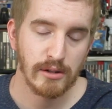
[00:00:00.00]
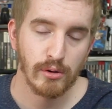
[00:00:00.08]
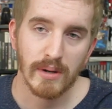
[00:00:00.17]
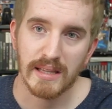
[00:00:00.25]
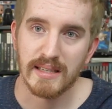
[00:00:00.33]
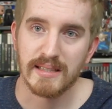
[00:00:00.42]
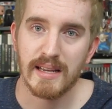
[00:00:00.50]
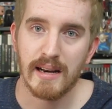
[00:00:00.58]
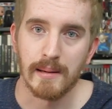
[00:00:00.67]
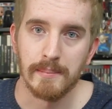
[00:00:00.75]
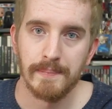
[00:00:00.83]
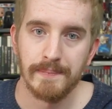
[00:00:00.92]
to get this set
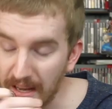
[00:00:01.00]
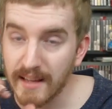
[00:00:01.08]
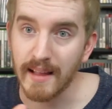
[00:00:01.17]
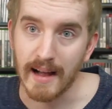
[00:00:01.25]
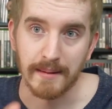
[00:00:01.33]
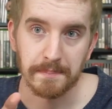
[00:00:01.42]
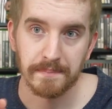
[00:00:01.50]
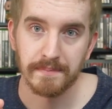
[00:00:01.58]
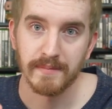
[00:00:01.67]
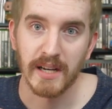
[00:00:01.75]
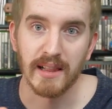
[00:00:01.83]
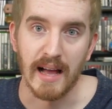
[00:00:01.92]
up. A lot.
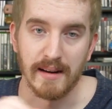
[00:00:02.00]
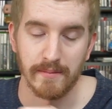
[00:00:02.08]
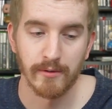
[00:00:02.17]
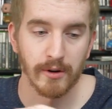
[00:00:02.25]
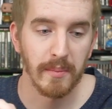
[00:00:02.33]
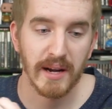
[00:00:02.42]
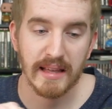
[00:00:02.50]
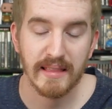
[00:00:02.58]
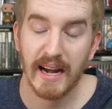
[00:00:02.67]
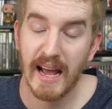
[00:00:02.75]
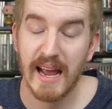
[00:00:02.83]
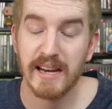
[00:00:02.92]
A lot. For money
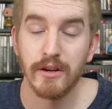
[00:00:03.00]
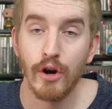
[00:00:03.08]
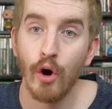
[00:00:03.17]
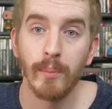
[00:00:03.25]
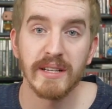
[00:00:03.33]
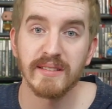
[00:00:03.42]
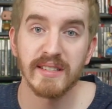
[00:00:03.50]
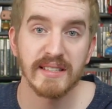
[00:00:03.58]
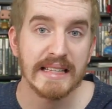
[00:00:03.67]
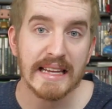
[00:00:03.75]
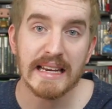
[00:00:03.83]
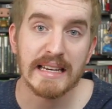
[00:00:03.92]
that I had no
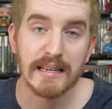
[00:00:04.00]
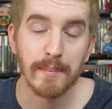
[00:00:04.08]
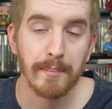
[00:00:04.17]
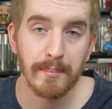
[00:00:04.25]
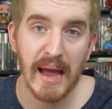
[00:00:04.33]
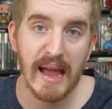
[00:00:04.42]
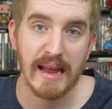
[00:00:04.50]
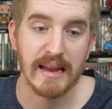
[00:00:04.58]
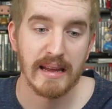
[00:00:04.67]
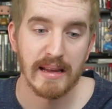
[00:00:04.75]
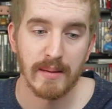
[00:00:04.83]
business needing to pay